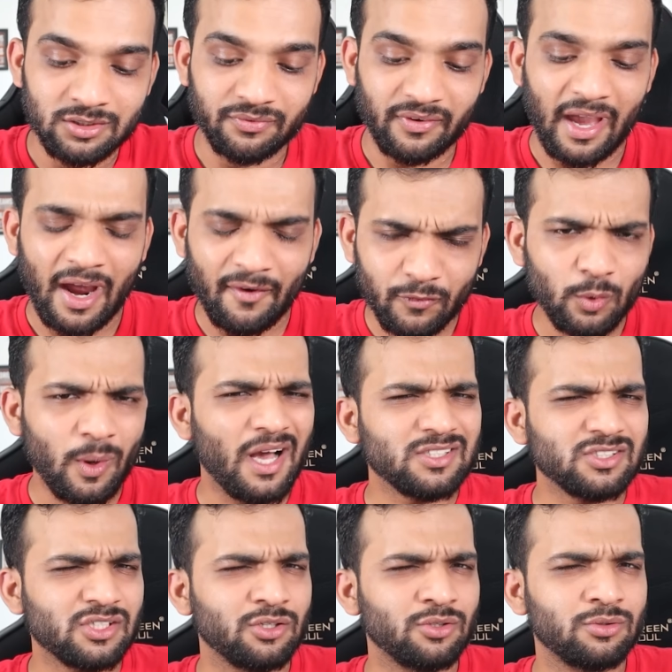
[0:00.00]
So, if I have to
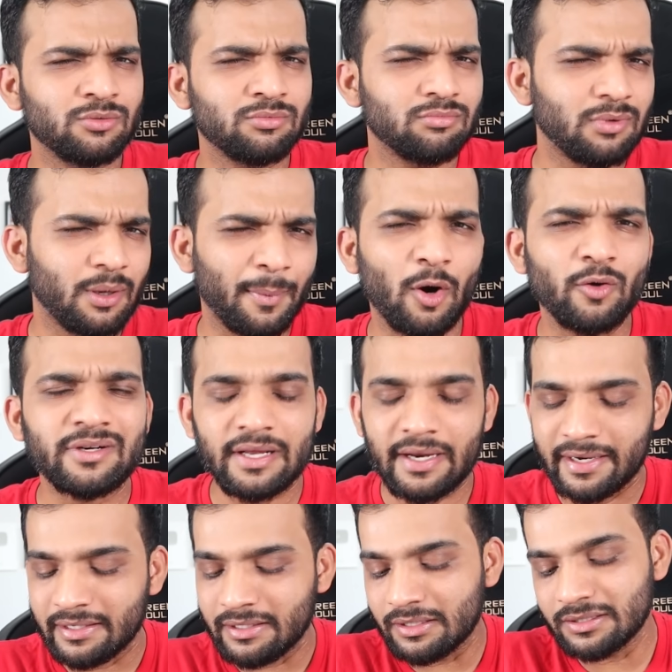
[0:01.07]
ask you about
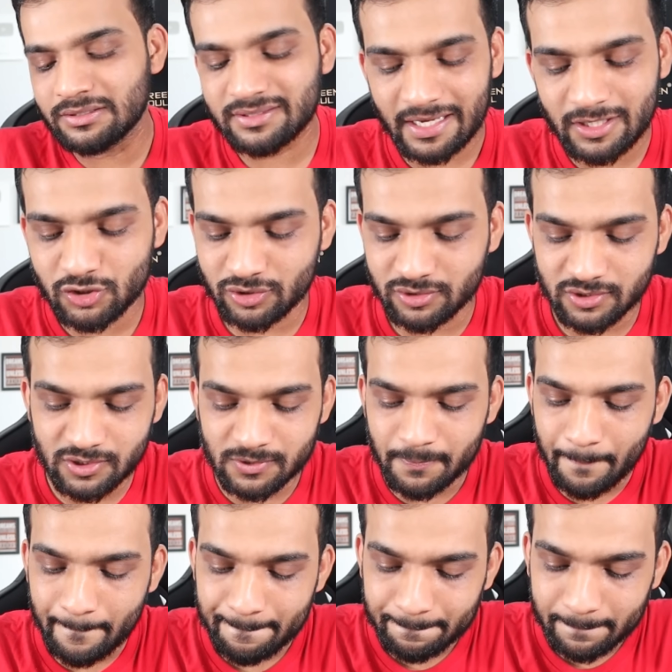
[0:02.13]

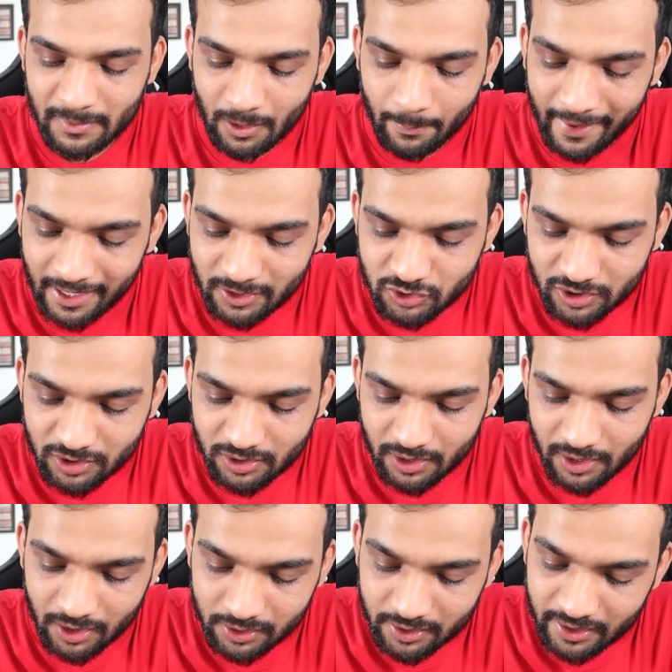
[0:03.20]
intersections,
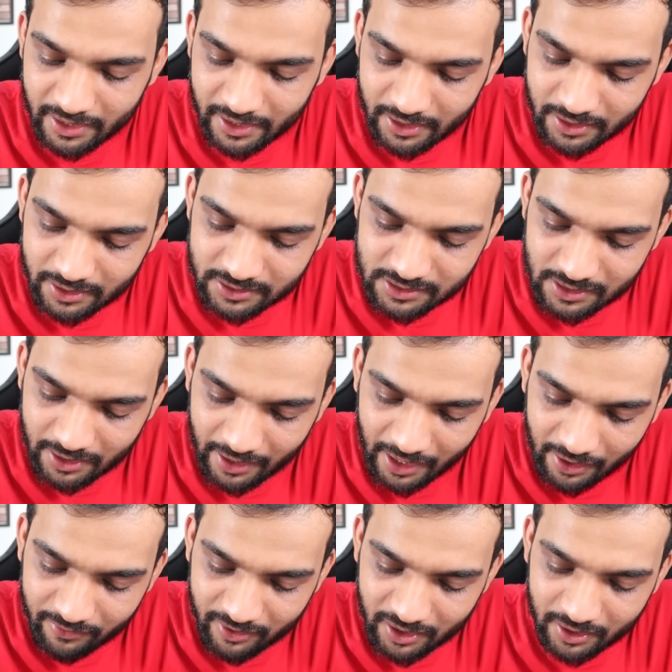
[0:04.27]
imagine a train is
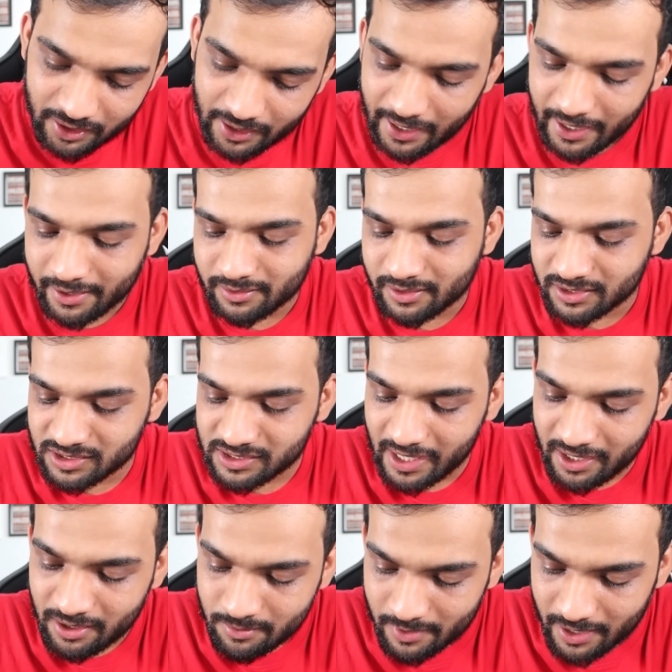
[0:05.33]
arriving at this
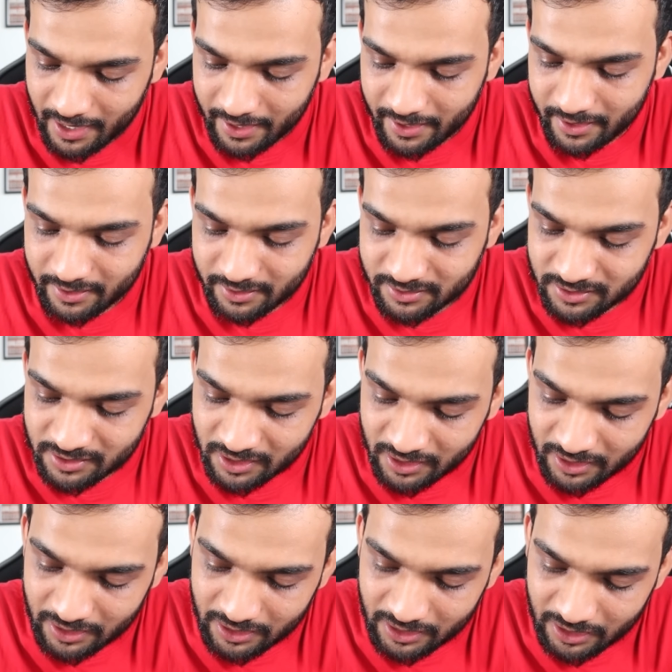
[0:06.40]
time and it's
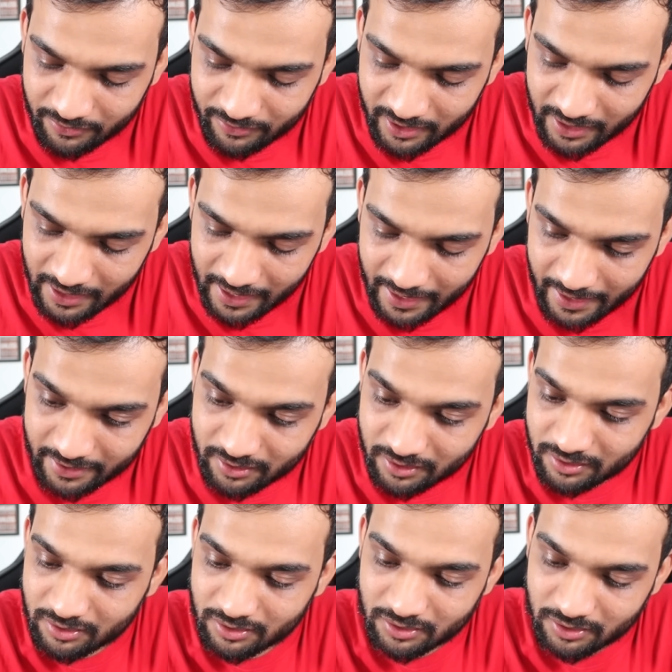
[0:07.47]
leaving at
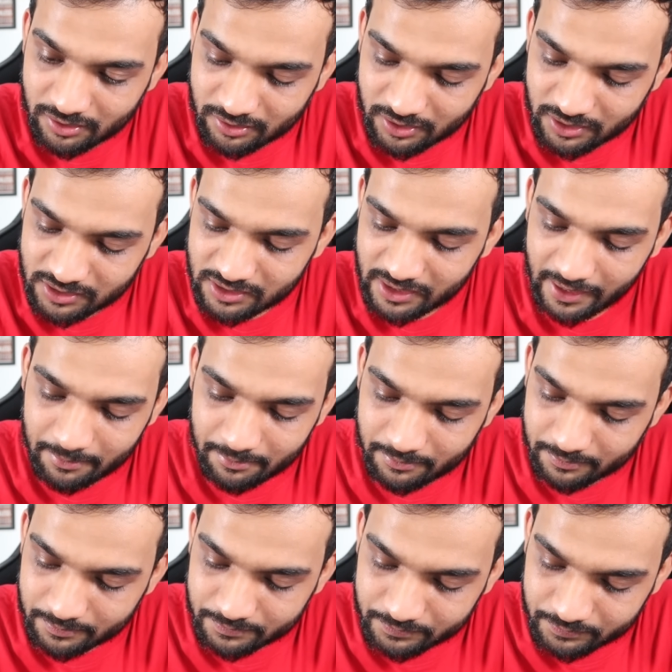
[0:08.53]
this time.